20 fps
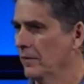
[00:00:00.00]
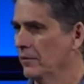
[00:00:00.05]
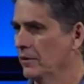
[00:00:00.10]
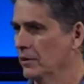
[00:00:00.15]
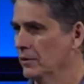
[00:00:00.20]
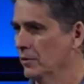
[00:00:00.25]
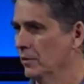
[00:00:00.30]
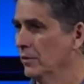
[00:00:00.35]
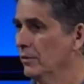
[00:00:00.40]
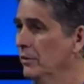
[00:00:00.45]

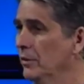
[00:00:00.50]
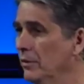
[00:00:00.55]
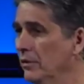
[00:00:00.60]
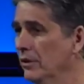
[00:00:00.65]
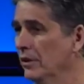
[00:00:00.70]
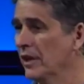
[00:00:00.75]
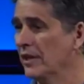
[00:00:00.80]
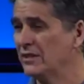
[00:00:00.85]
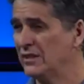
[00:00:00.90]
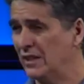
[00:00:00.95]
Because when we
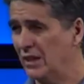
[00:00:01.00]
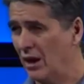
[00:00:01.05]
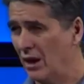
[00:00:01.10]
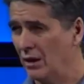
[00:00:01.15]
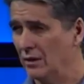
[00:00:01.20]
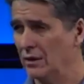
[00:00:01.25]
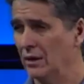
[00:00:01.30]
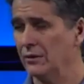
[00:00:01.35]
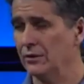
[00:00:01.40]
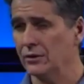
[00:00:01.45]
realize he
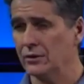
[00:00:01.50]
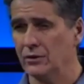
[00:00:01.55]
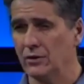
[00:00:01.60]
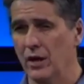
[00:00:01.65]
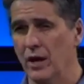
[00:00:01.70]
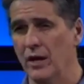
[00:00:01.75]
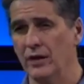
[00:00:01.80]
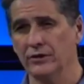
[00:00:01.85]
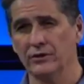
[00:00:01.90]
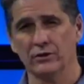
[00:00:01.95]
hung on the
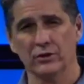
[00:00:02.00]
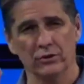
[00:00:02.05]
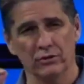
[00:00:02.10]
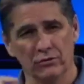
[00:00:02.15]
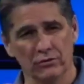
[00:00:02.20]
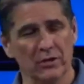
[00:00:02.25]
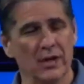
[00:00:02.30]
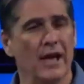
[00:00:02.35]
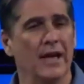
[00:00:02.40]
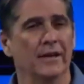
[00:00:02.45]
cross to
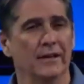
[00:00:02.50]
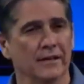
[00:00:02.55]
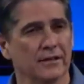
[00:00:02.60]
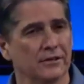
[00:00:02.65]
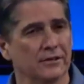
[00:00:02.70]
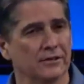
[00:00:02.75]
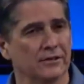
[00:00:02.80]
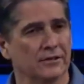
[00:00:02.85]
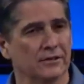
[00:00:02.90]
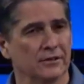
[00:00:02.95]
unite
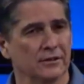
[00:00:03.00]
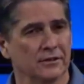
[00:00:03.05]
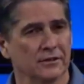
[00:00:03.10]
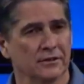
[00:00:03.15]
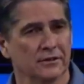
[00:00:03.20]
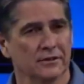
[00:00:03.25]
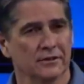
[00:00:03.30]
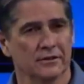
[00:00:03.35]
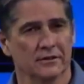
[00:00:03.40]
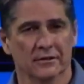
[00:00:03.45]
us,
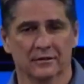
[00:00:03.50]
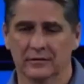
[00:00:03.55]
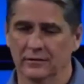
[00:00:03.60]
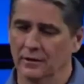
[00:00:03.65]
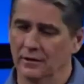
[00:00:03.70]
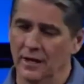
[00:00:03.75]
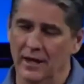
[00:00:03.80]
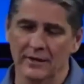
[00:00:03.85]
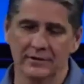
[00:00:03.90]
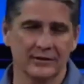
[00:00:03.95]

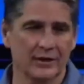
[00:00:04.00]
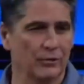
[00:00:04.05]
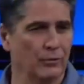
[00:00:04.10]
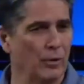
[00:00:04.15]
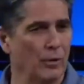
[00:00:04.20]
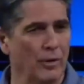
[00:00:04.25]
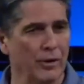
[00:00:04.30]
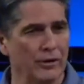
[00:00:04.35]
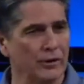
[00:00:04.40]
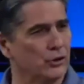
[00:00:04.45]
the last thing
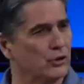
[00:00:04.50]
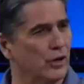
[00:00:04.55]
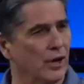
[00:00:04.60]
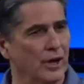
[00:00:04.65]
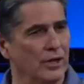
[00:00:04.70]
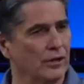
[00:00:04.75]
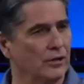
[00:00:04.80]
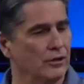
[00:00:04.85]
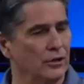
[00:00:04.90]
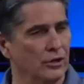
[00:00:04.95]
we want to try and